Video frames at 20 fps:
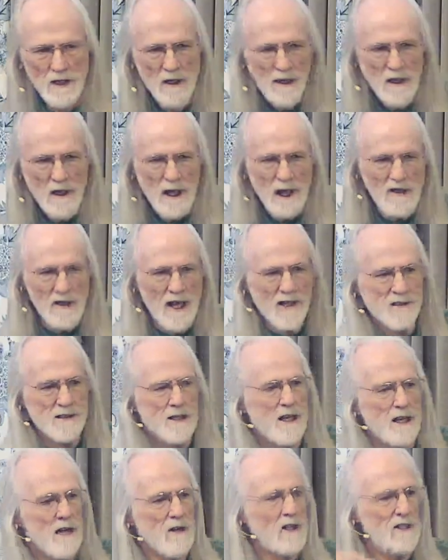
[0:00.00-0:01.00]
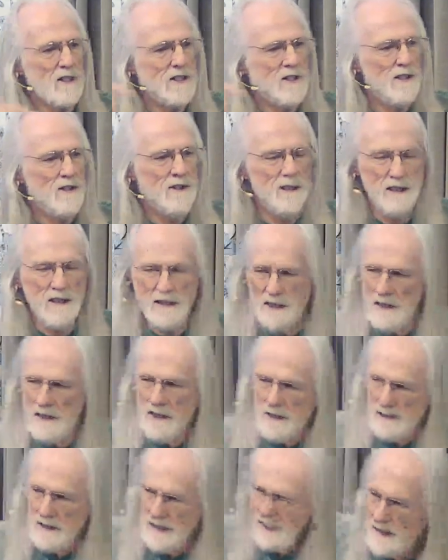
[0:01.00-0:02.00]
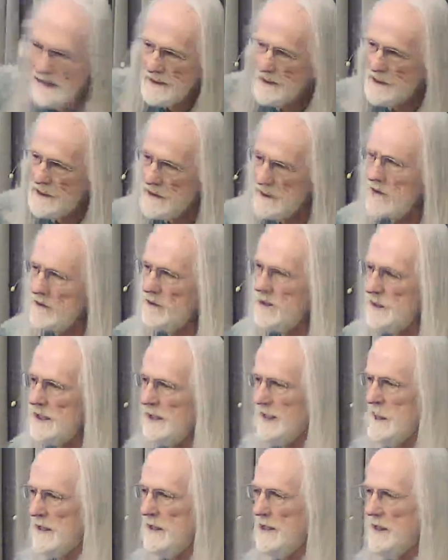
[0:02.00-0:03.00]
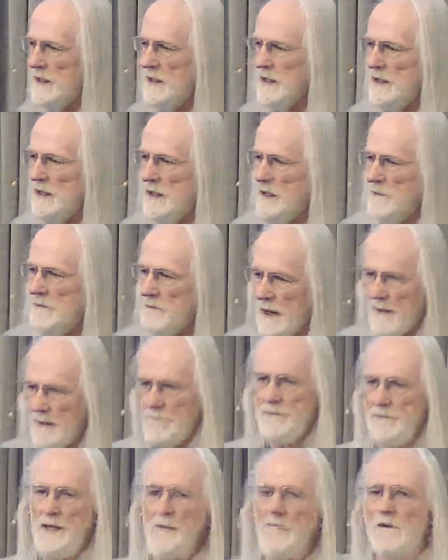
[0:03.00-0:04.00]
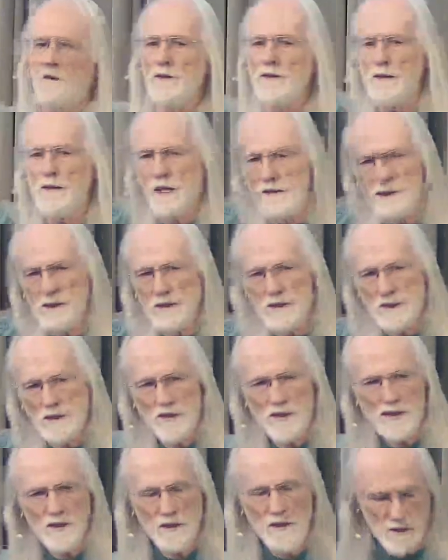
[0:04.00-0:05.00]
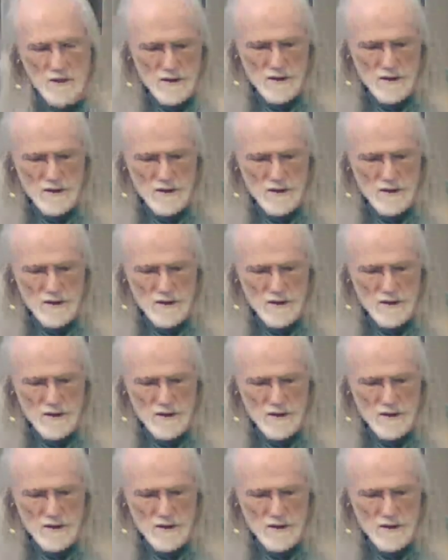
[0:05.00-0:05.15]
And that carried to the nth degree by people such as the shooter